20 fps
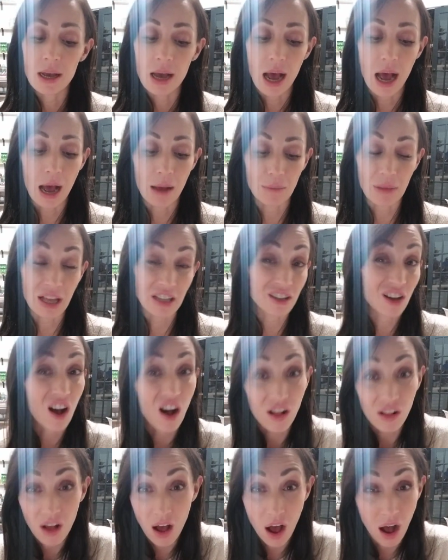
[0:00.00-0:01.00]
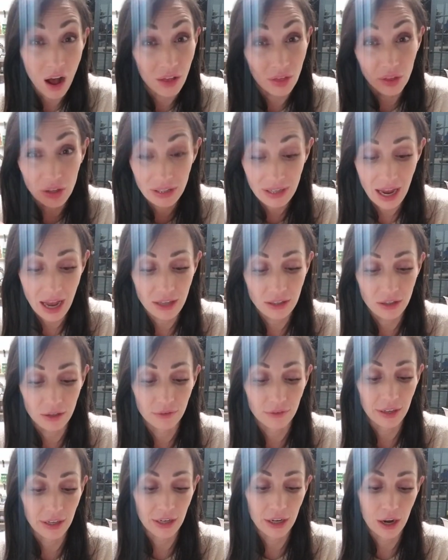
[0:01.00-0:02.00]
That's all on the tassel
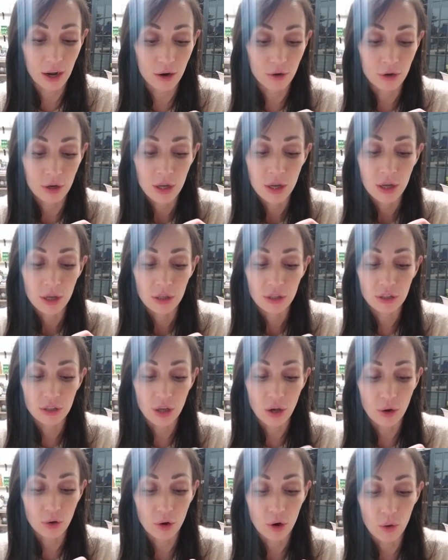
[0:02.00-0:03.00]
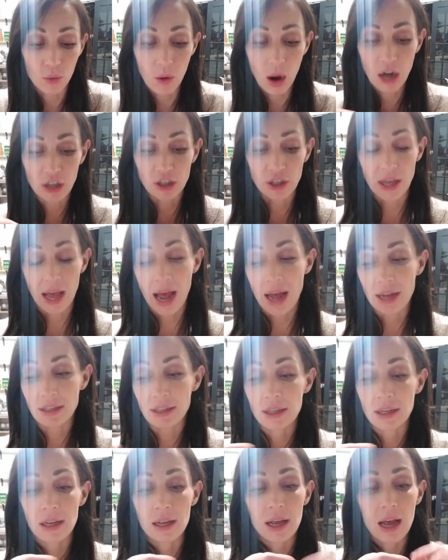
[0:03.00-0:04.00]
video. So go watch that.
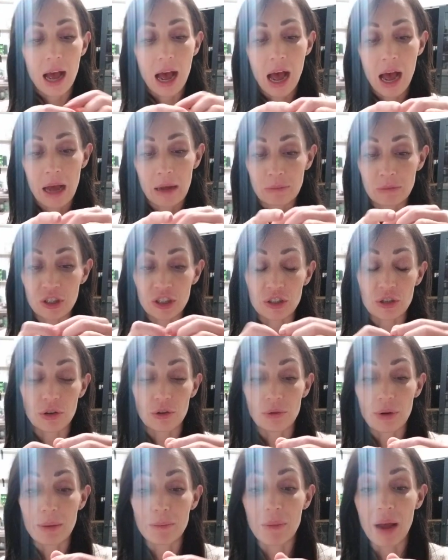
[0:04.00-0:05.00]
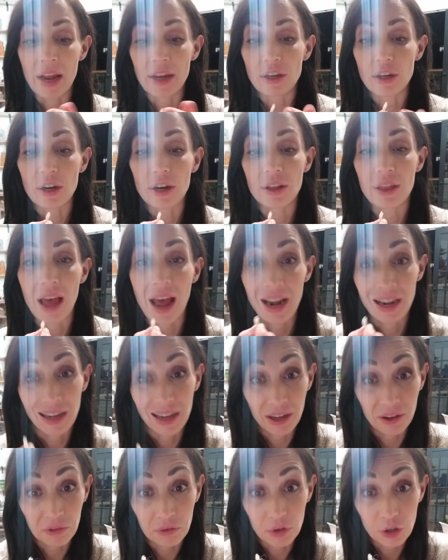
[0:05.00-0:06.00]
Just a reminder that
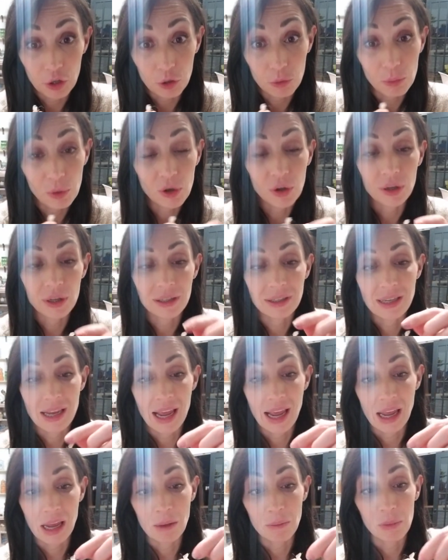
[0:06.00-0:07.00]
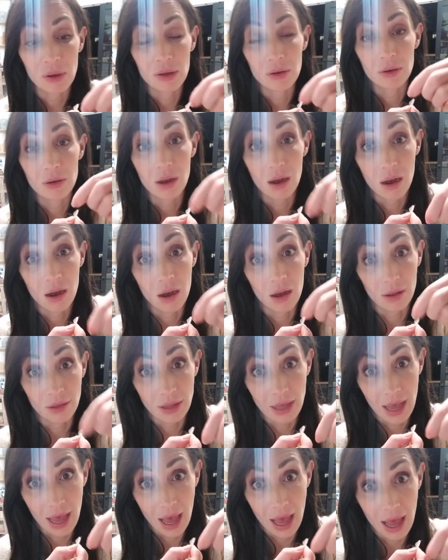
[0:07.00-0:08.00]
if you put tape on
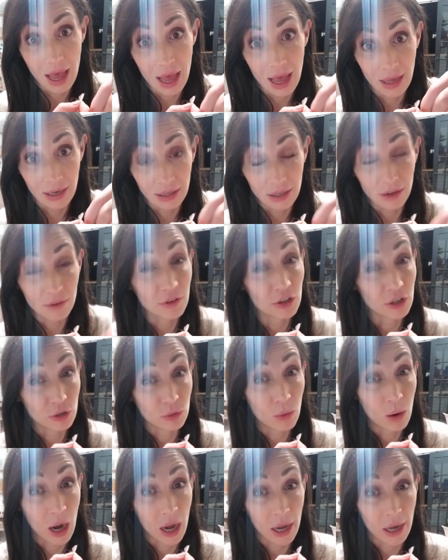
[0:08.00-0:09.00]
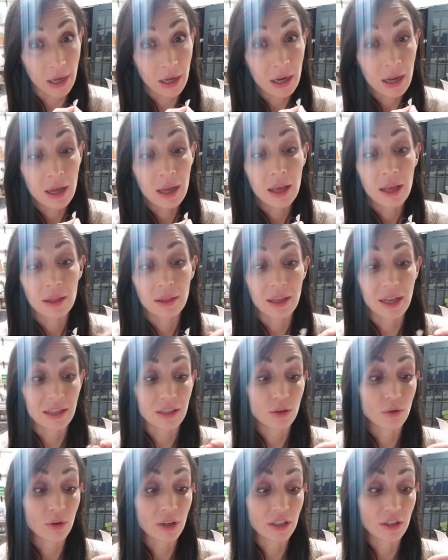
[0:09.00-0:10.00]
the end of your twine, that's
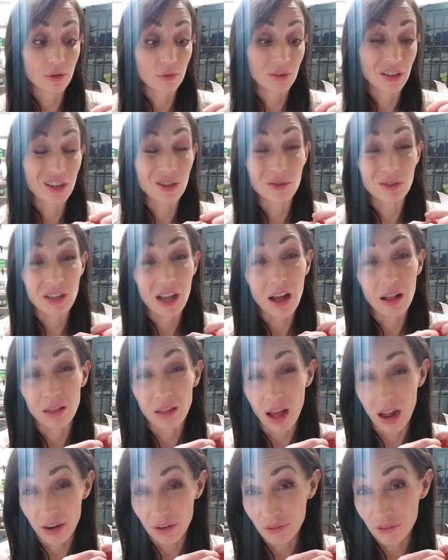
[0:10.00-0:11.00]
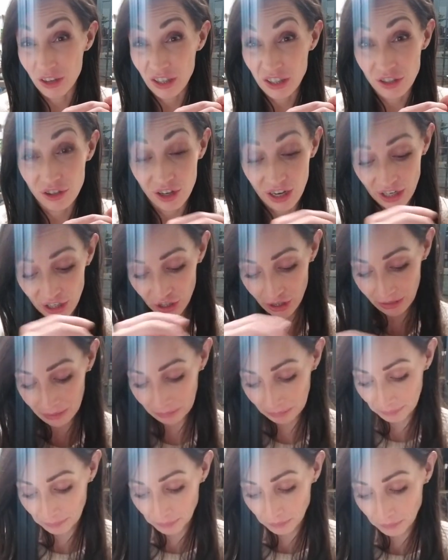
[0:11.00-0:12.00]
going to reduce a lot of
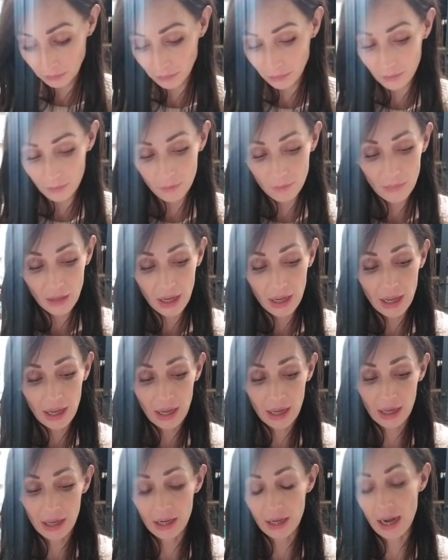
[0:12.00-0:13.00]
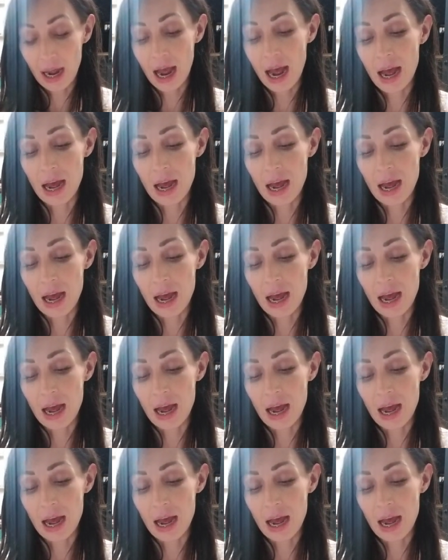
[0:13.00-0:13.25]
frustration in